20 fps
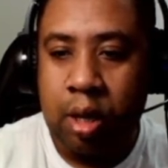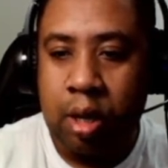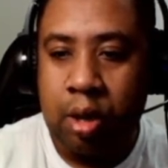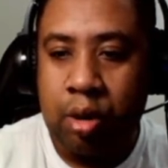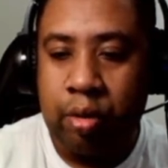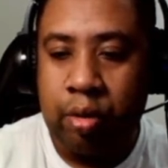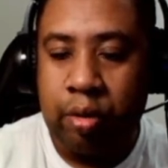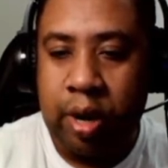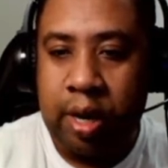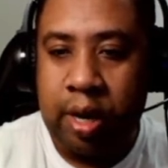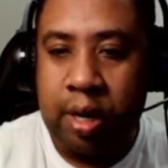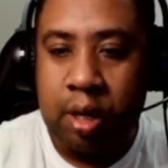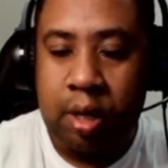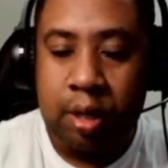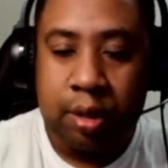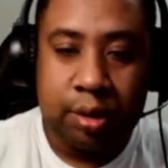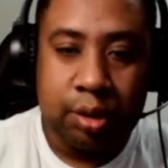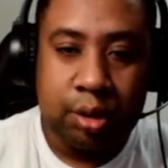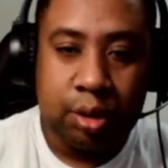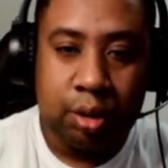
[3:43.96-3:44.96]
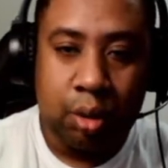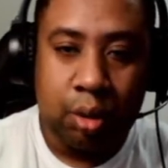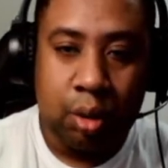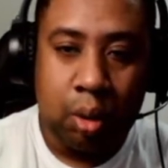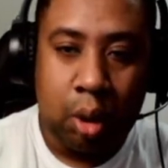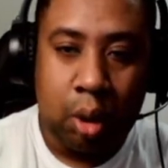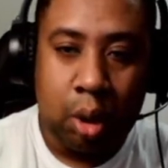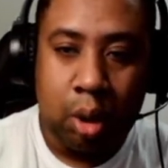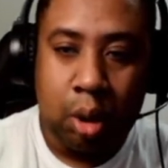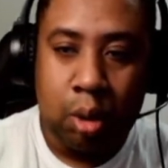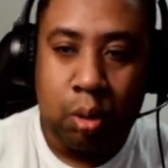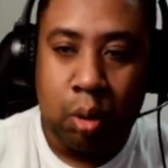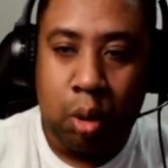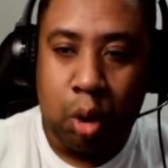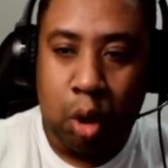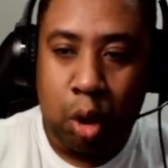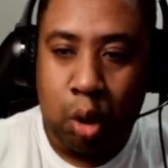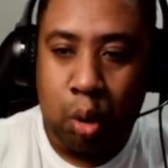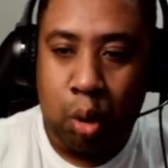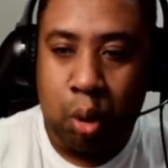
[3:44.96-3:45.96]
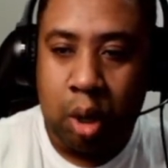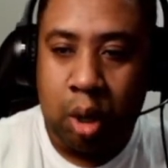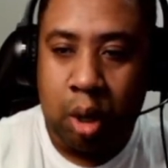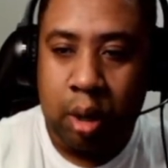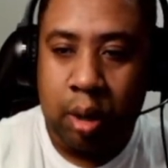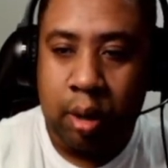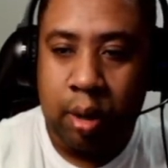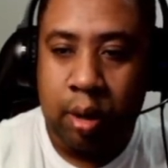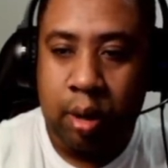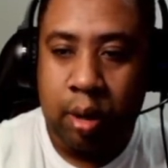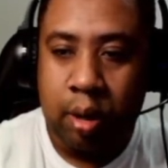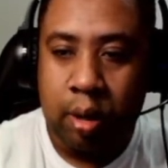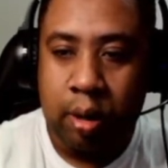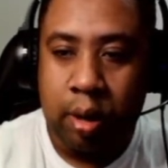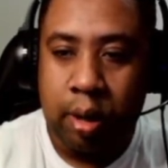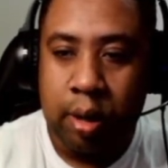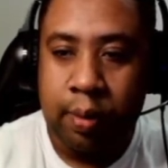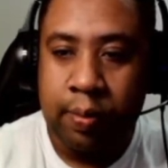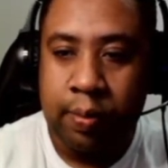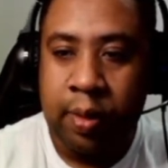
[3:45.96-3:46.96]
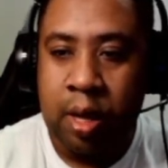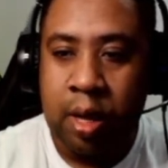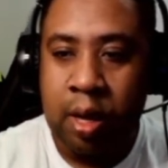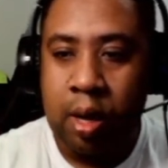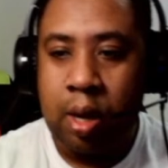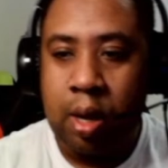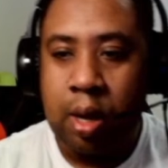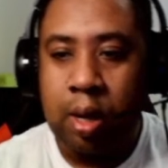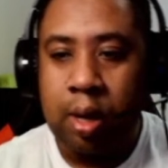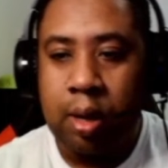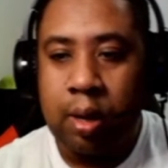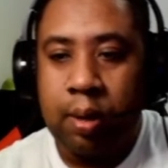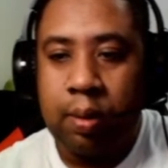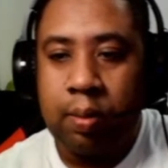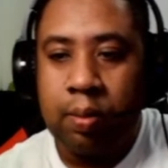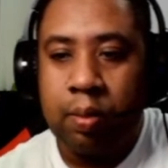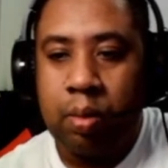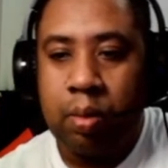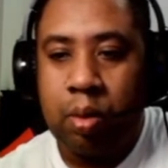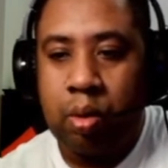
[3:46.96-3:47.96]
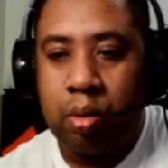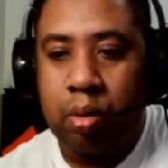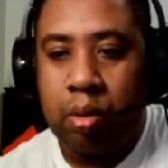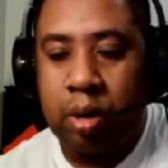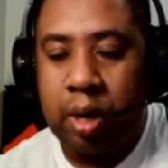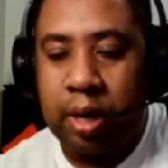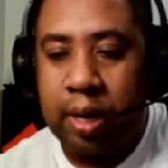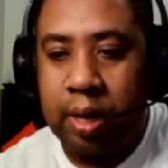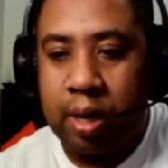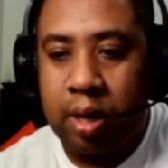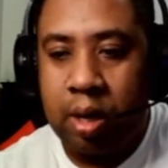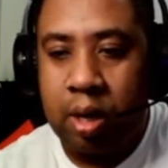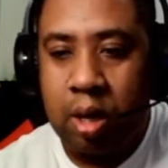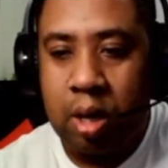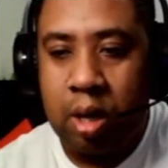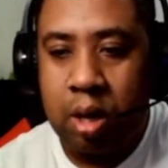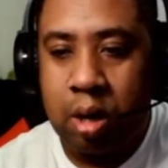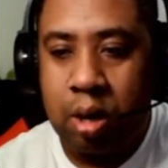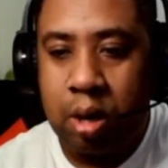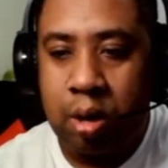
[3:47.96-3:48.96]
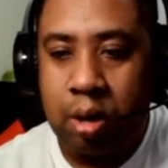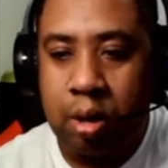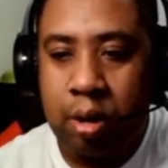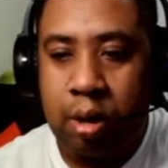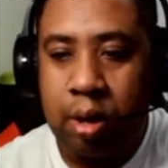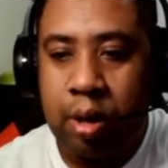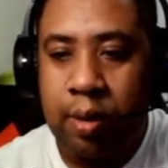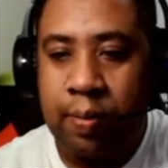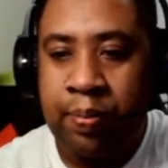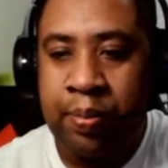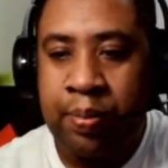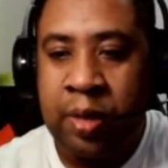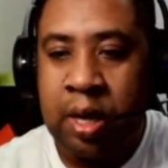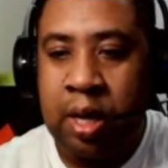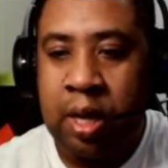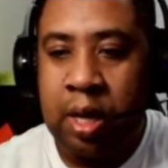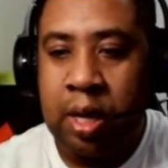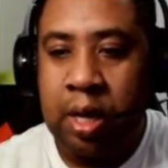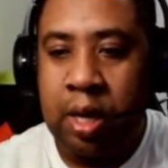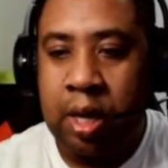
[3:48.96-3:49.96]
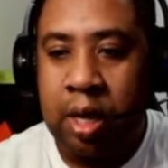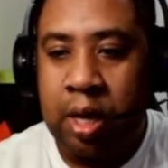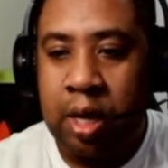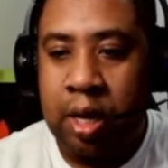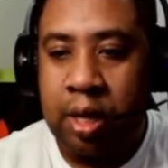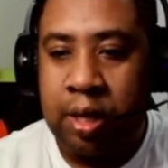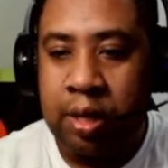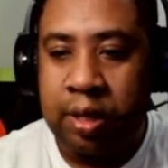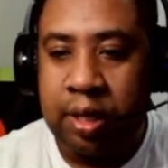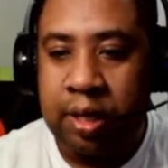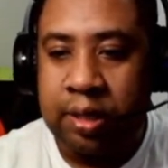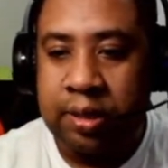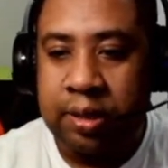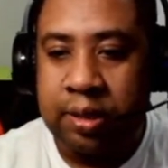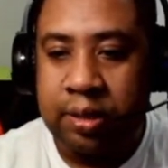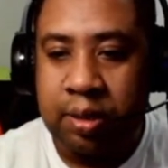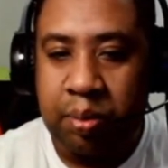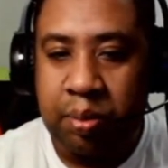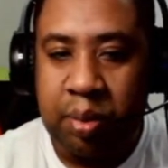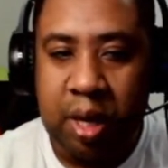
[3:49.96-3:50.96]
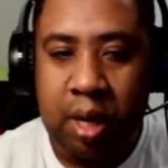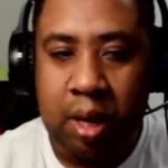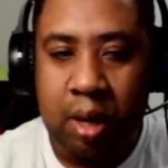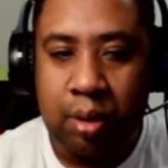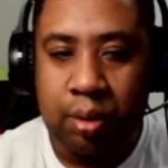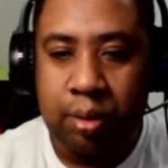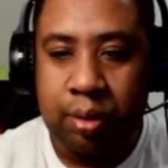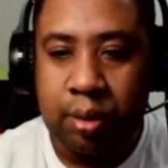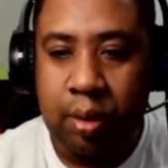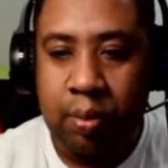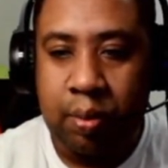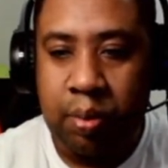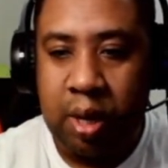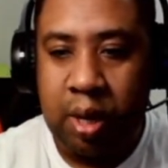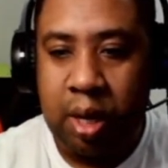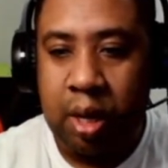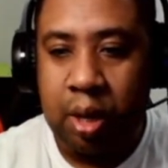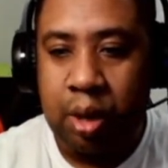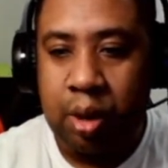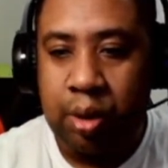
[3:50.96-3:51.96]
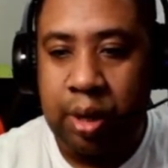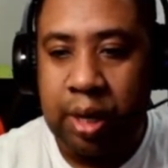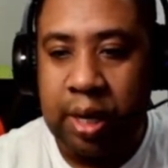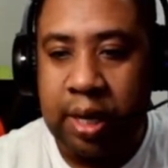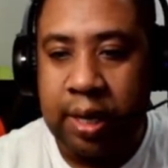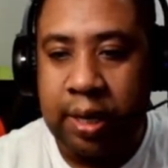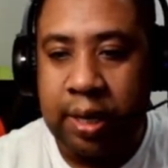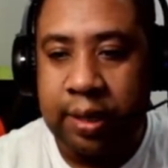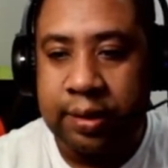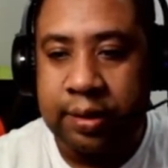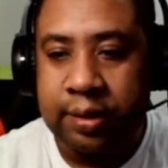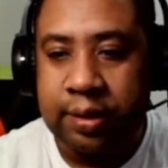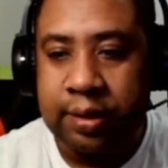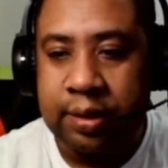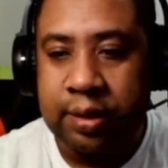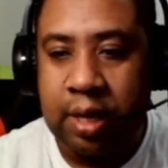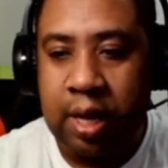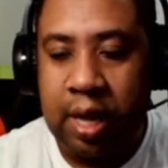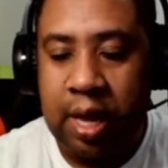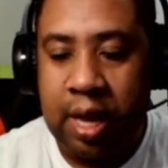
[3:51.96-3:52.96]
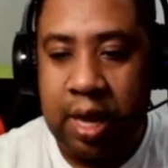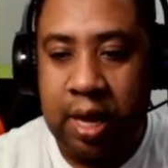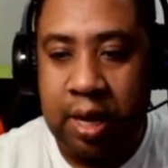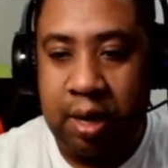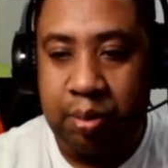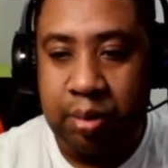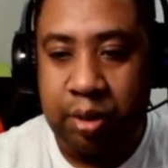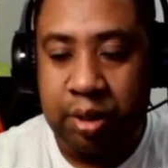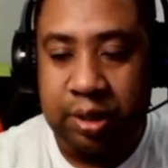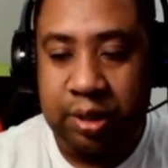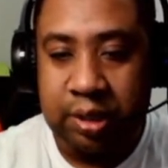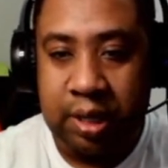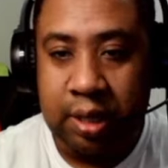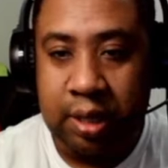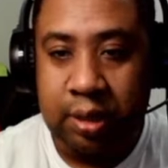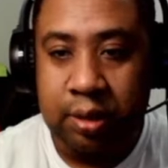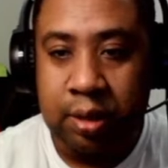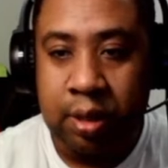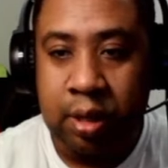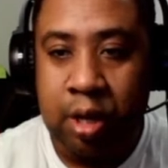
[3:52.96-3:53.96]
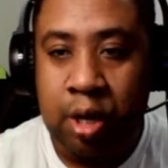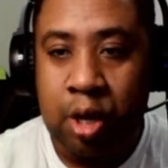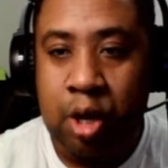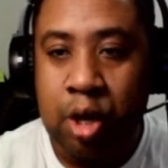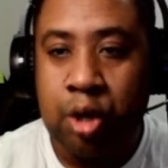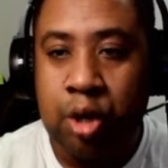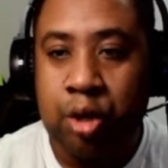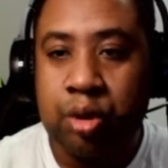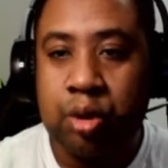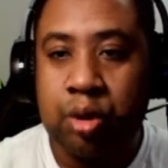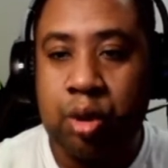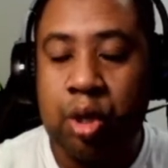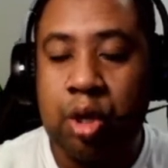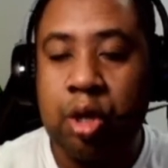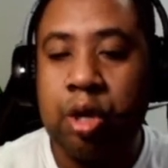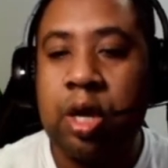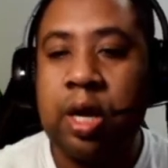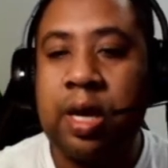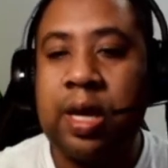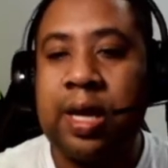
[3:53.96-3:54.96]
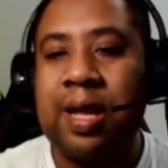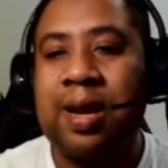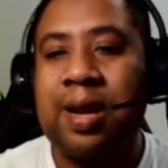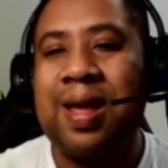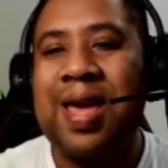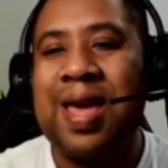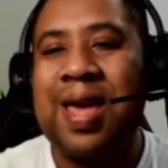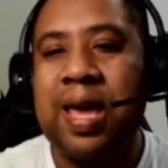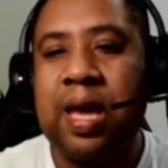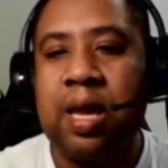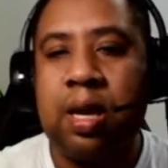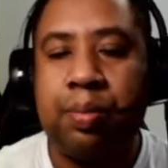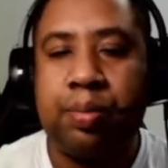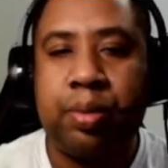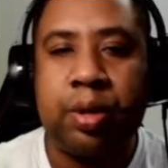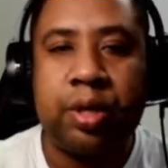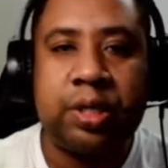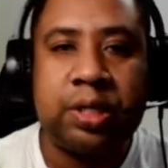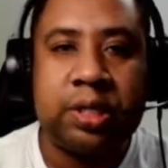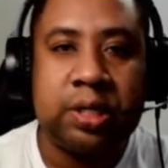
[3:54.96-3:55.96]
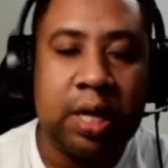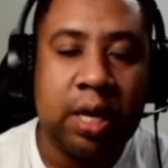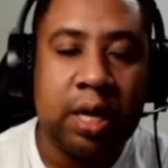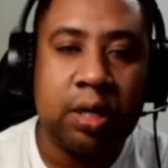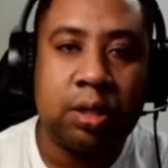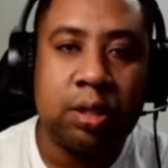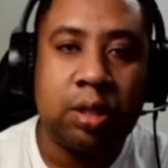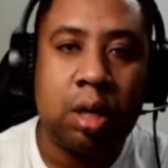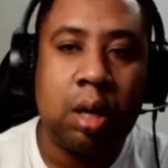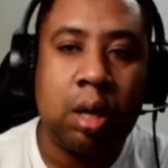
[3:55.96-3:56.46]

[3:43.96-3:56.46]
red is to go lower. Alright, right here, this is the payout is 80%. So you're gonna get 80%